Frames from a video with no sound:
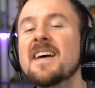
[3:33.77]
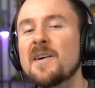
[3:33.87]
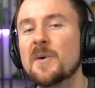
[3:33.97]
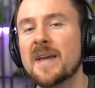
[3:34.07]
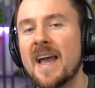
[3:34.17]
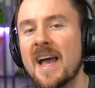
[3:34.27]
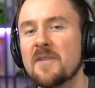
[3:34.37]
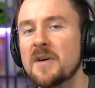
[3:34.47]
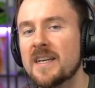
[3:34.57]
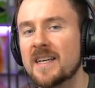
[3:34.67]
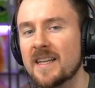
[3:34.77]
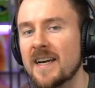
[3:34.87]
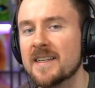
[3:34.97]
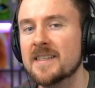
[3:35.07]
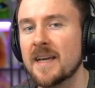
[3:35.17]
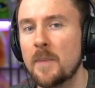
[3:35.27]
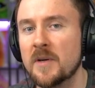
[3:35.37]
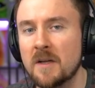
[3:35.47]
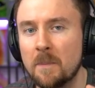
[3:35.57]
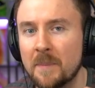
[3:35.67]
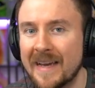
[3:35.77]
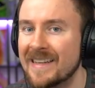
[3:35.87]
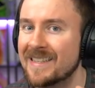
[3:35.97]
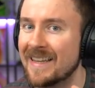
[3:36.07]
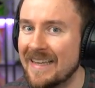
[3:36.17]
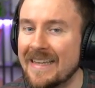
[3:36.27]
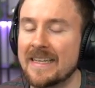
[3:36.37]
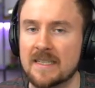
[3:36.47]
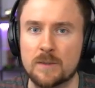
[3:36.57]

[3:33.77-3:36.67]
we have clan capital base links,